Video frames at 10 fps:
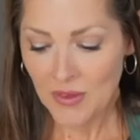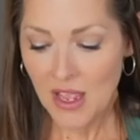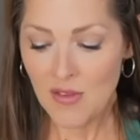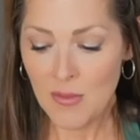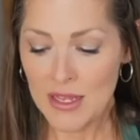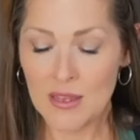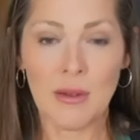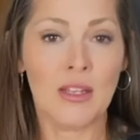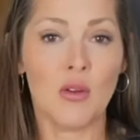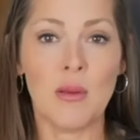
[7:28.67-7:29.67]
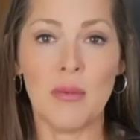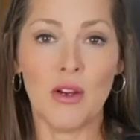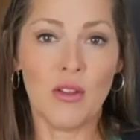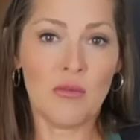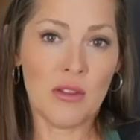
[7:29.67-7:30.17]
I've made them a little bit
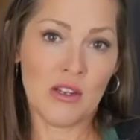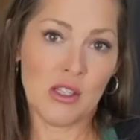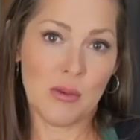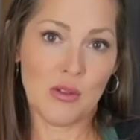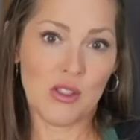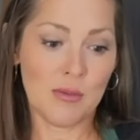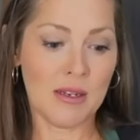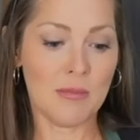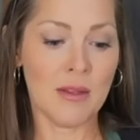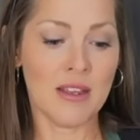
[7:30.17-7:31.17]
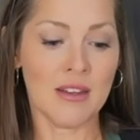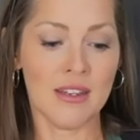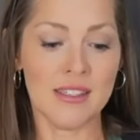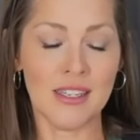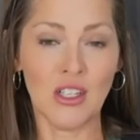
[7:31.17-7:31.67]
bigger than what they're supposed to be because,